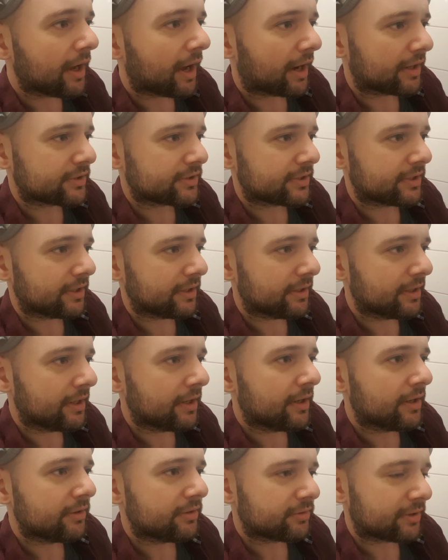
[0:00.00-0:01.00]
actually
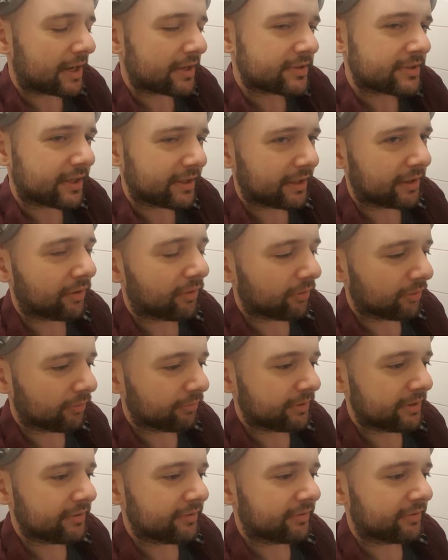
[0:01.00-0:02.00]
translating all
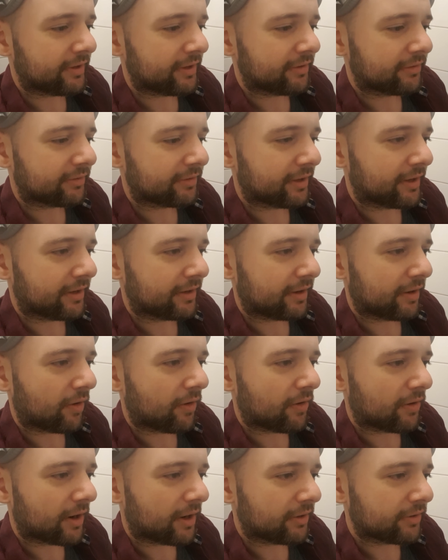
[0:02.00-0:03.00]
of these things that
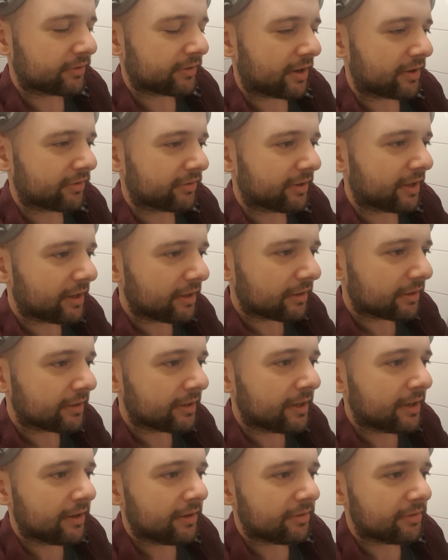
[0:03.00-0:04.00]
are untranslated,